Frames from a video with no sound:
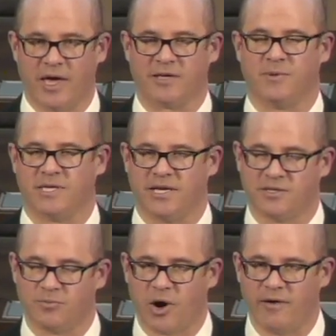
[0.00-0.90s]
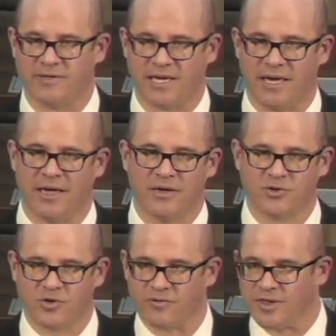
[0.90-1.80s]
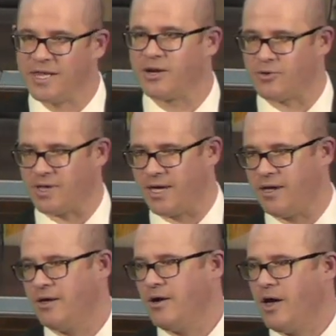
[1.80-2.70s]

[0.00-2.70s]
expectation of privacy sort of literally.